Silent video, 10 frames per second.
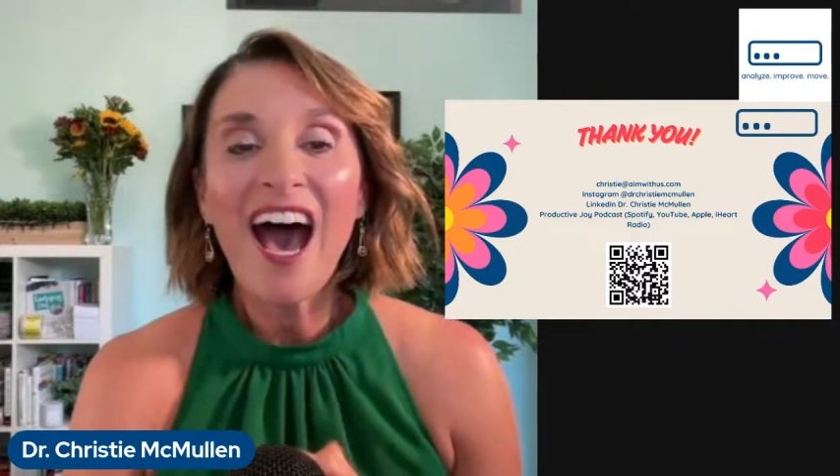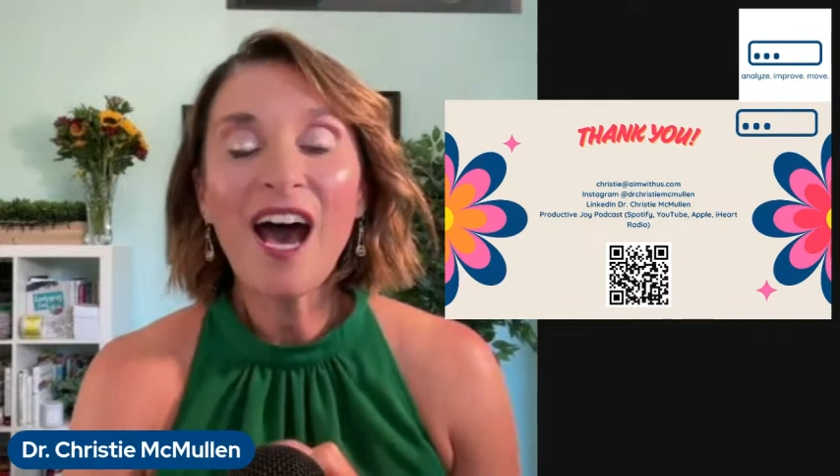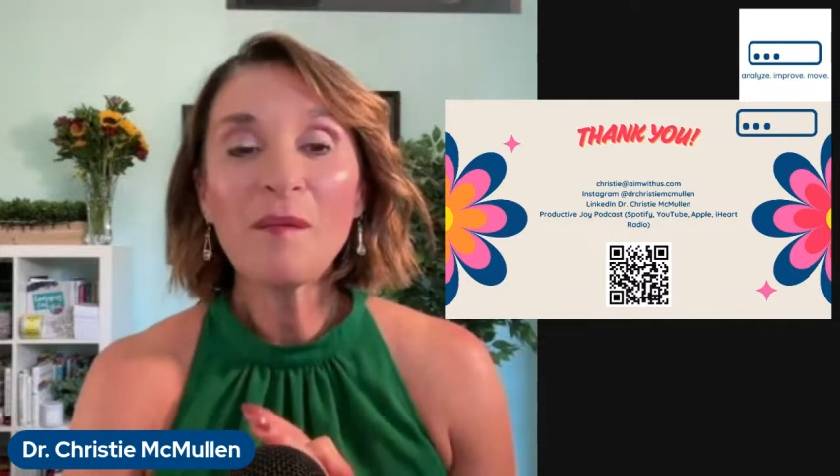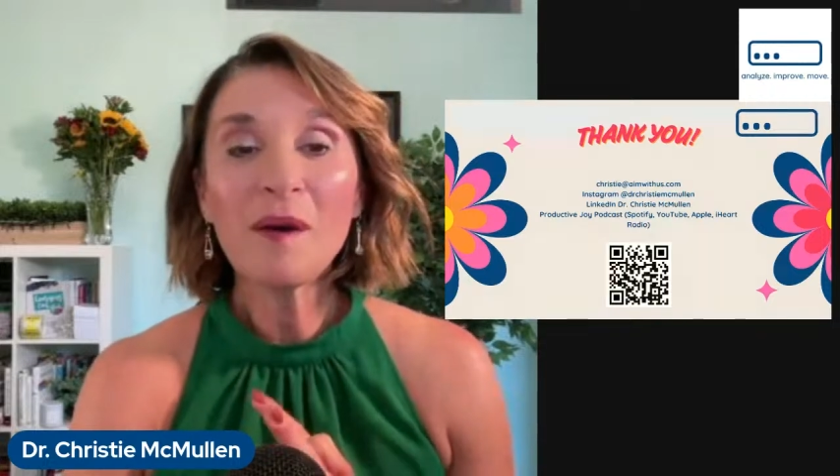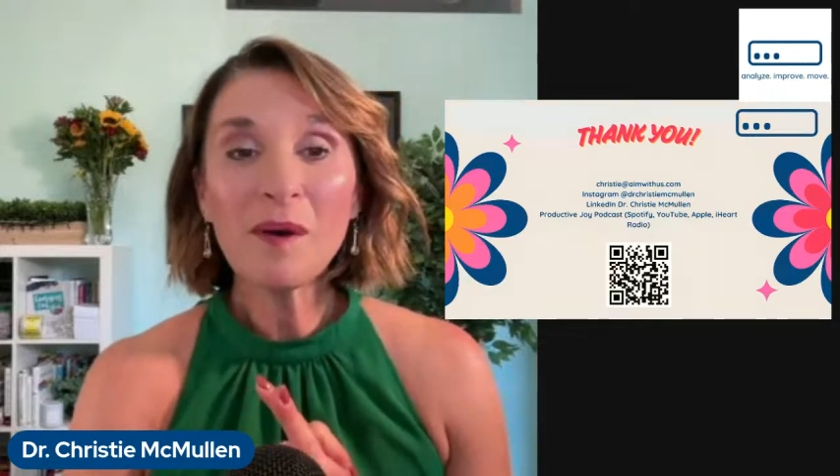
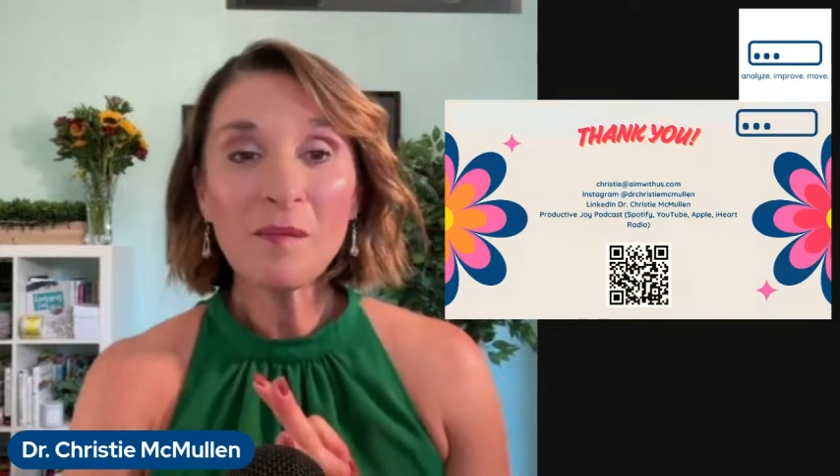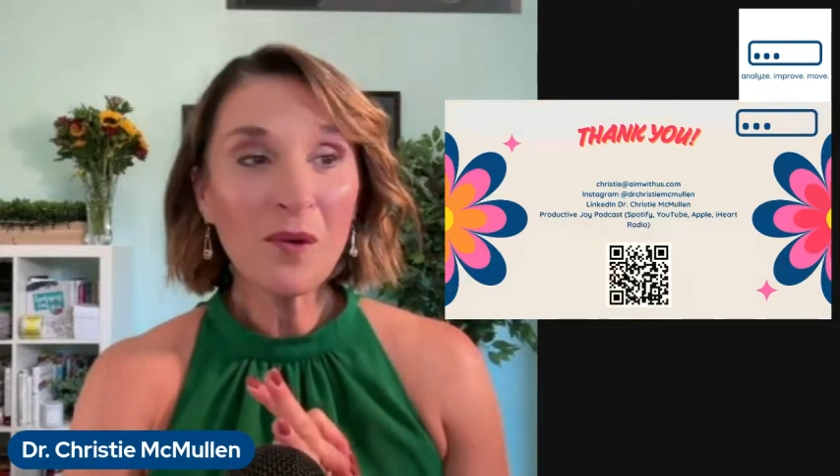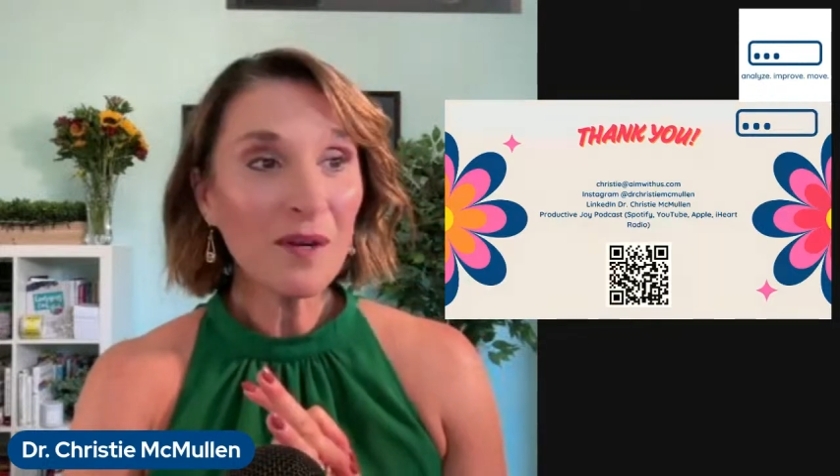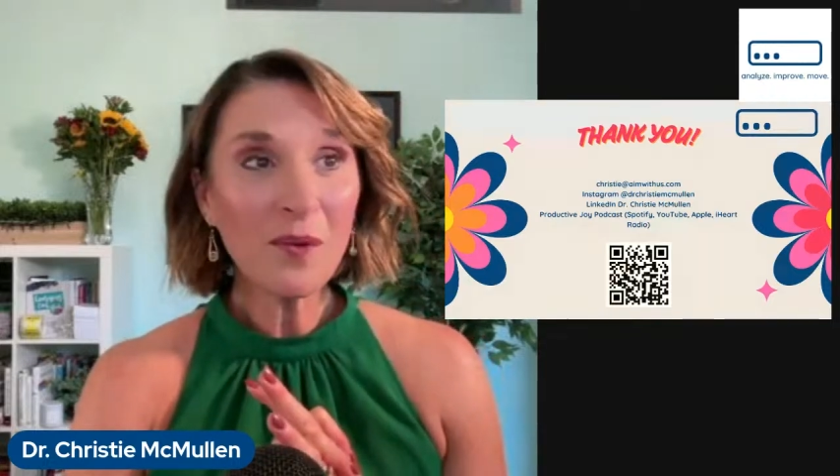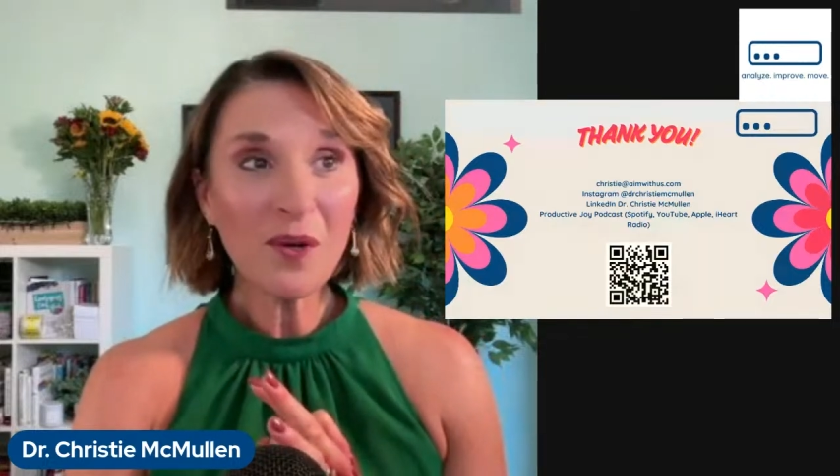But
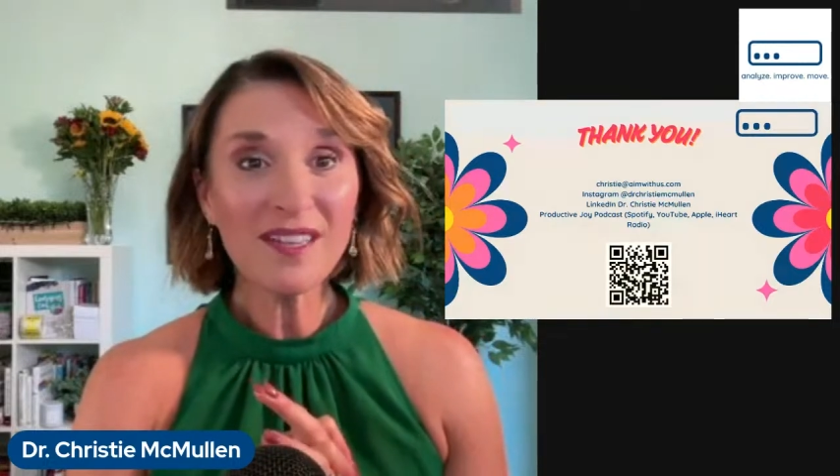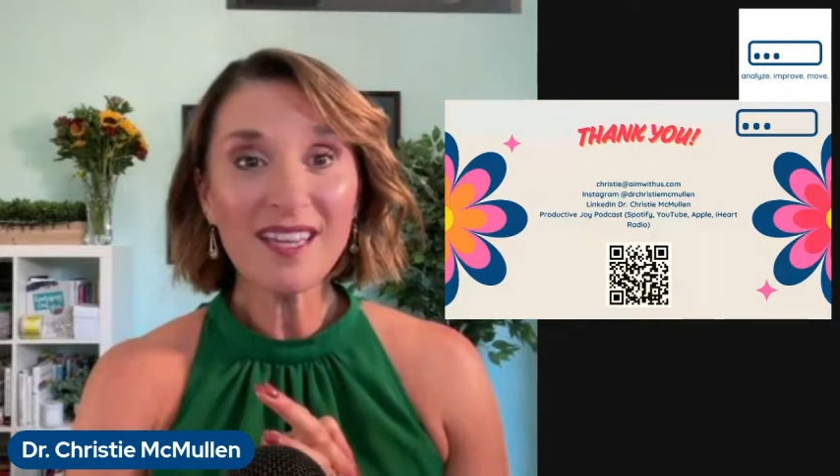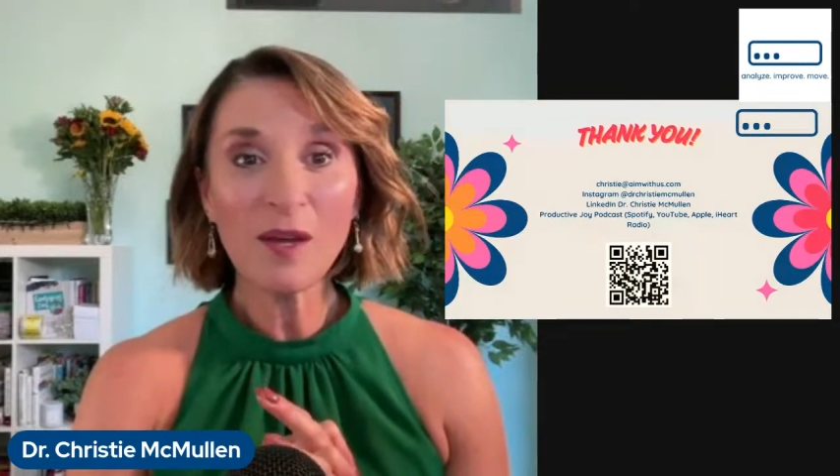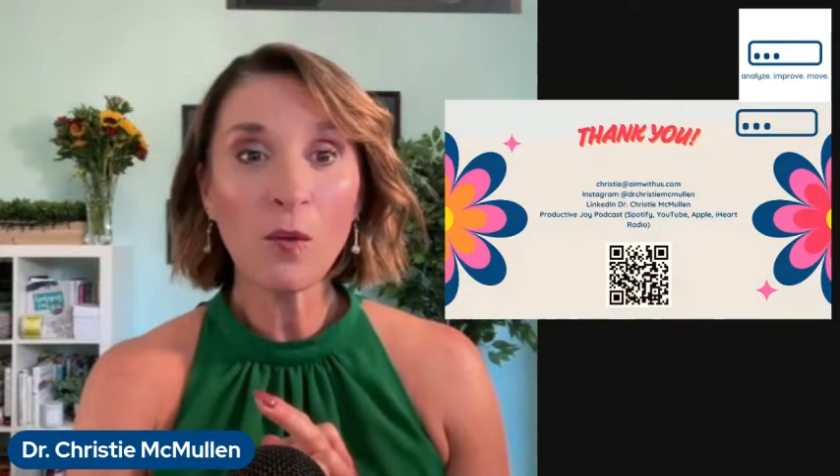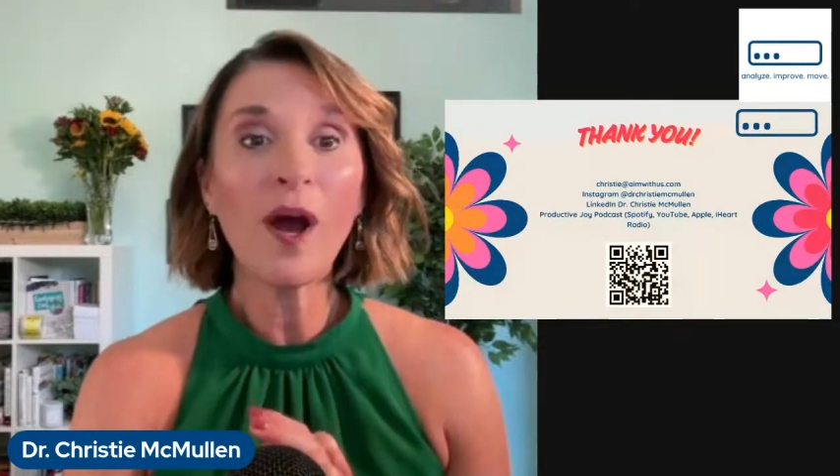more importantly,